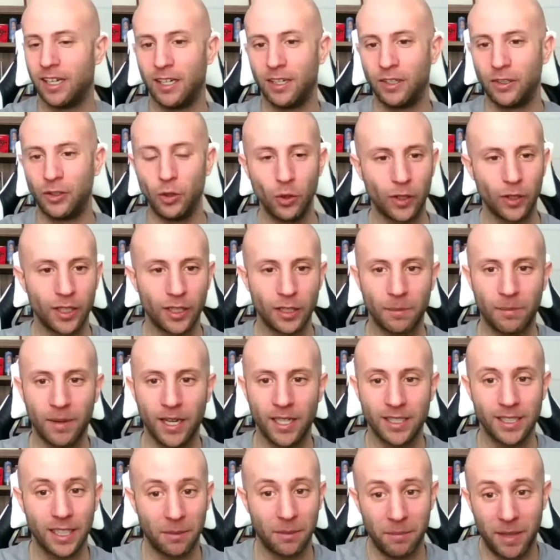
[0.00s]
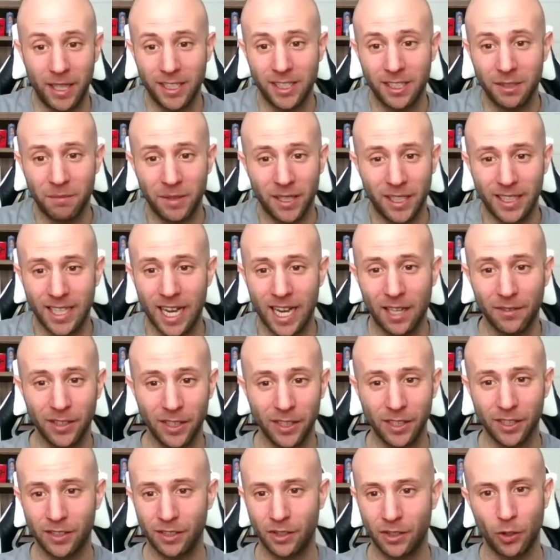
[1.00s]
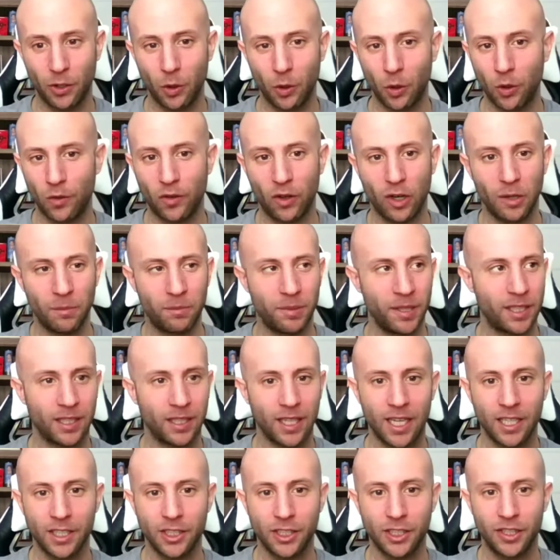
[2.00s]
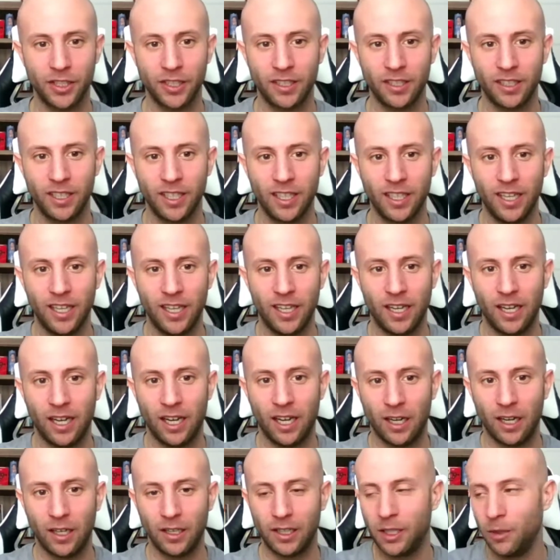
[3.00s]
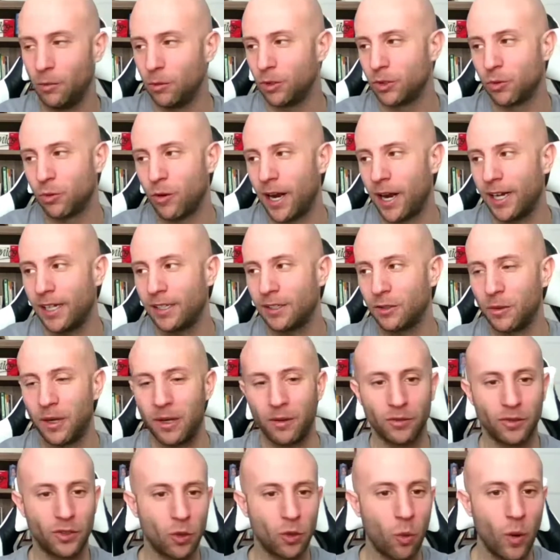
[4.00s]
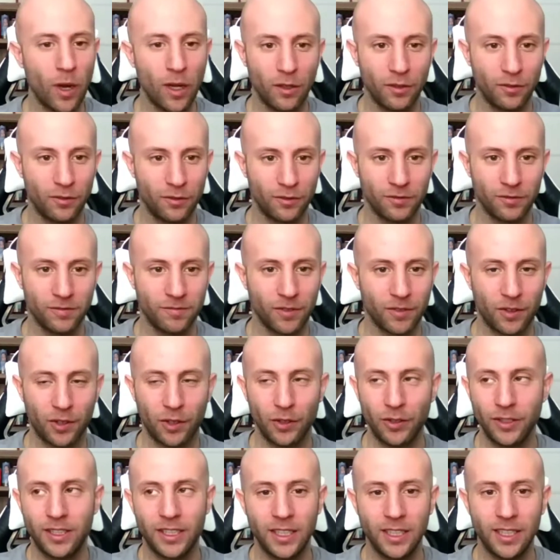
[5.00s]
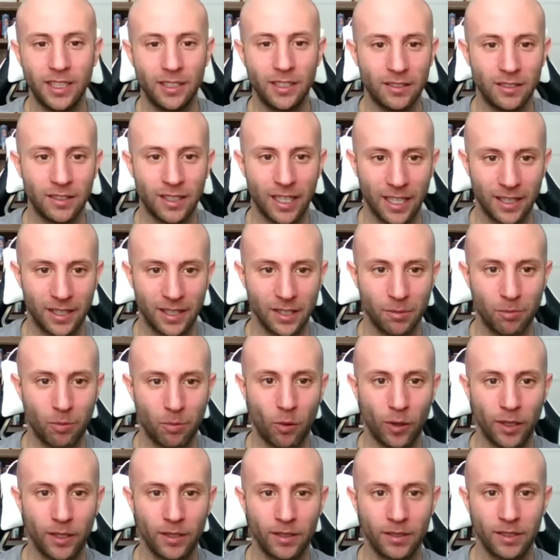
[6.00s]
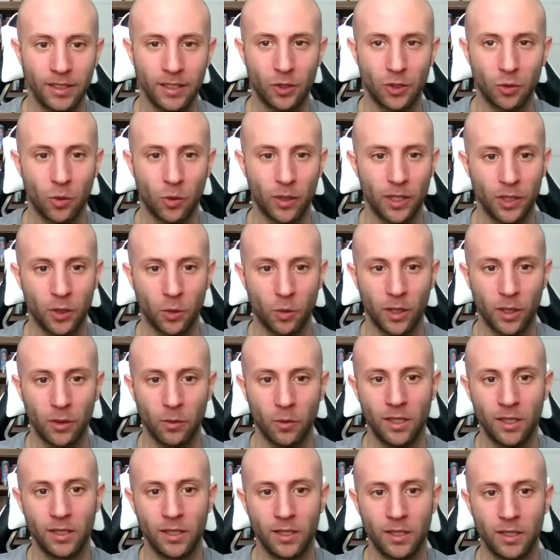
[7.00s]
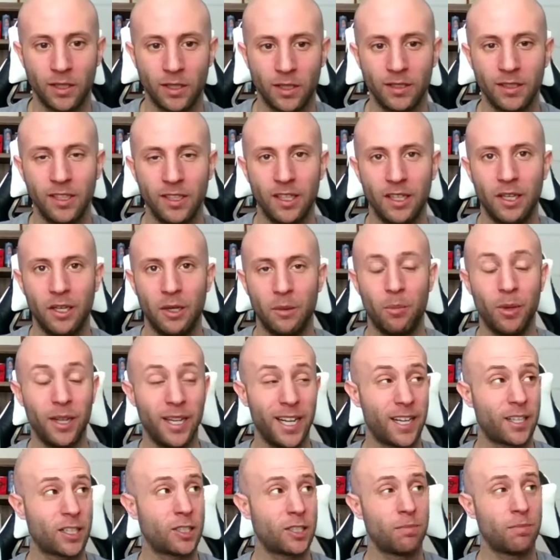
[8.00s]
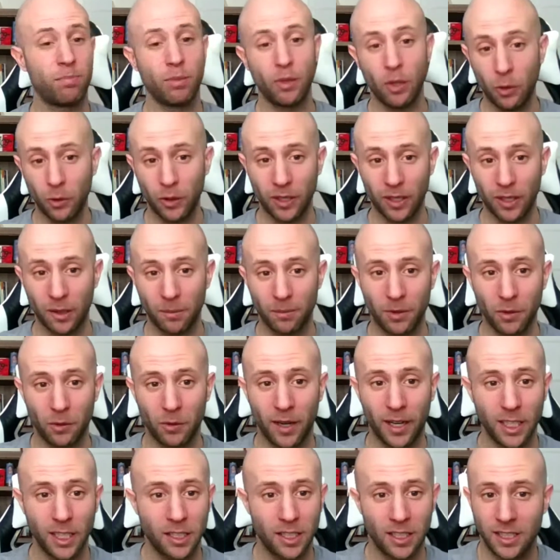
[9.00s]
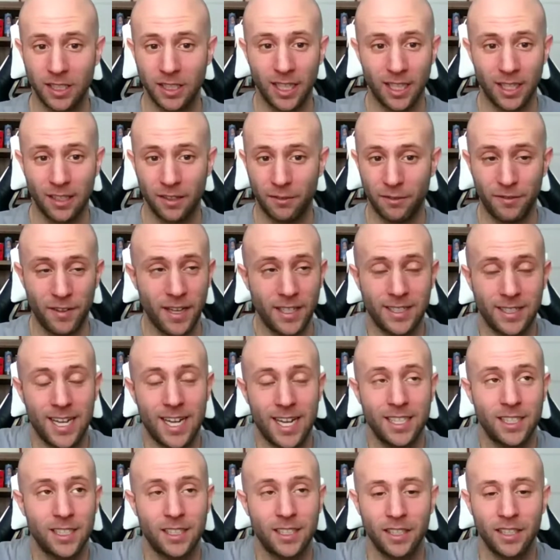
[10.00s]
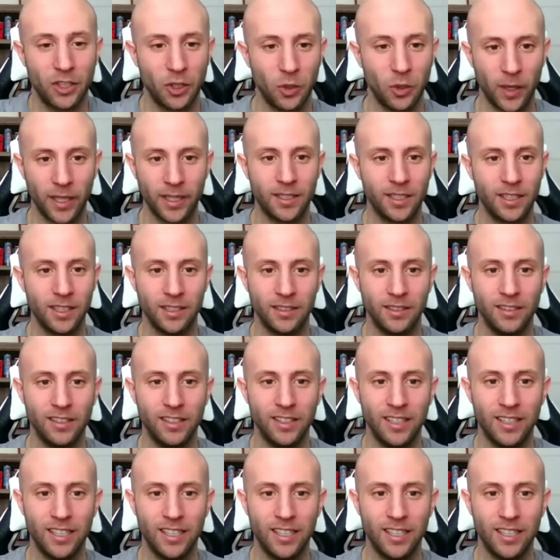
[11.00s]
You look in the past, like Mason McTavish, 3rd overall pick last year. He was ranked around 12, 13 at this point in 2021, but exploded up the ranks because he had a fantastic U18.